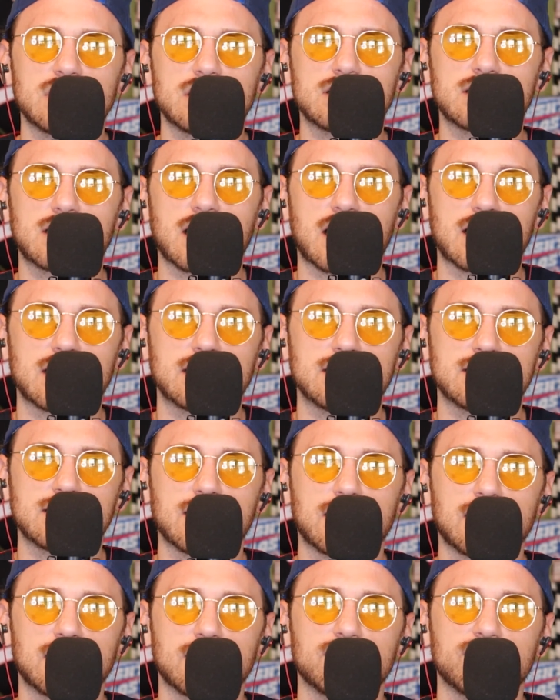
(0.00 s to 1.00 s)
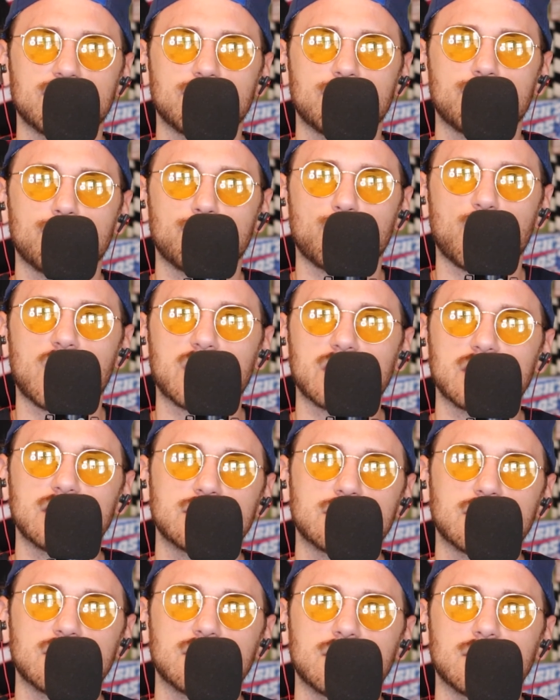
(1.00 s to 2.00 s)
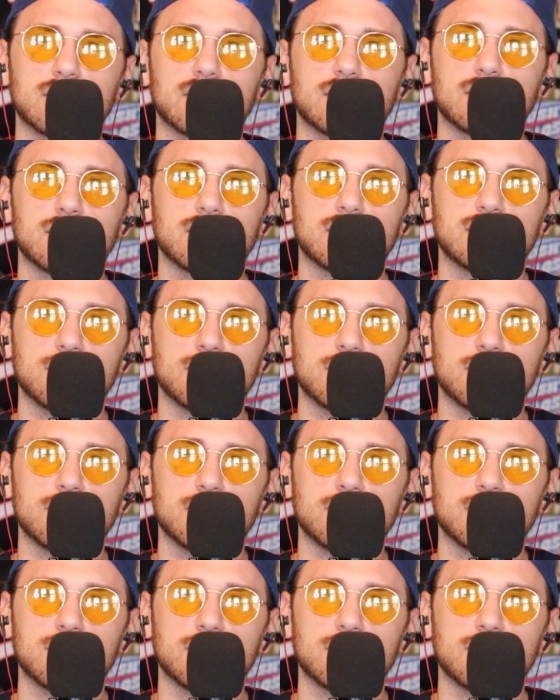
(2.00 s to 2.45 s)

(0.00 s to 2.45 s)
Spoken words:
guys that have bought into the